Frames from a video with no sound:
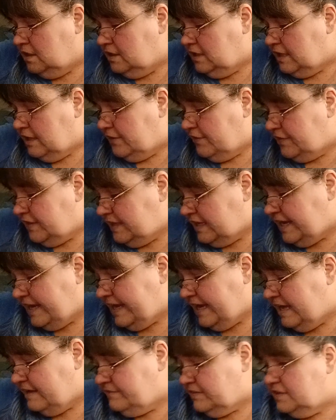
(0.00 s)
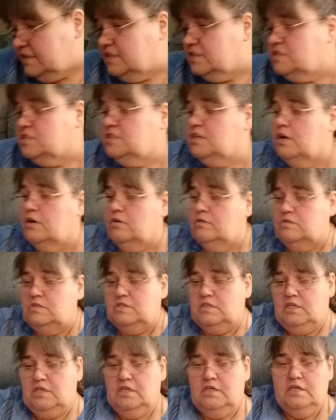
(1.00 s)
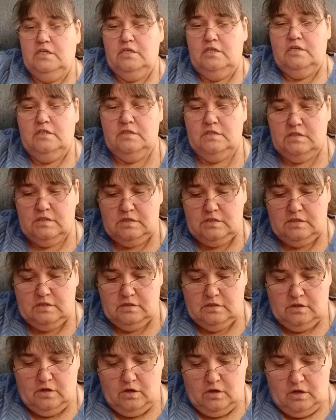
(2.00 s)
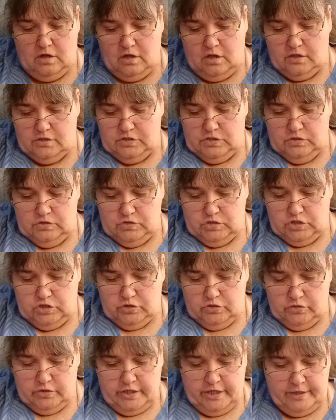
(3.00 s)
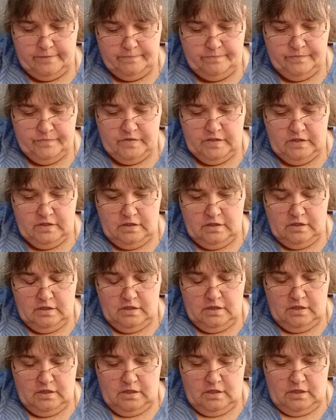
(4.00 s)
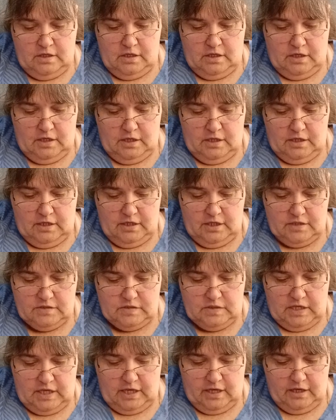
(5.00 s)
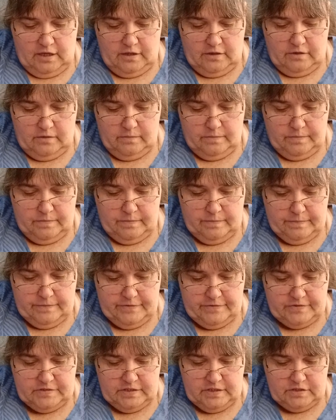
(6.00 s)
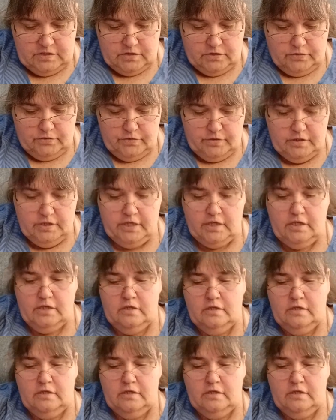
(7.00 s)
other thing I have in this tote is called Natura, and it's 100% acrylic.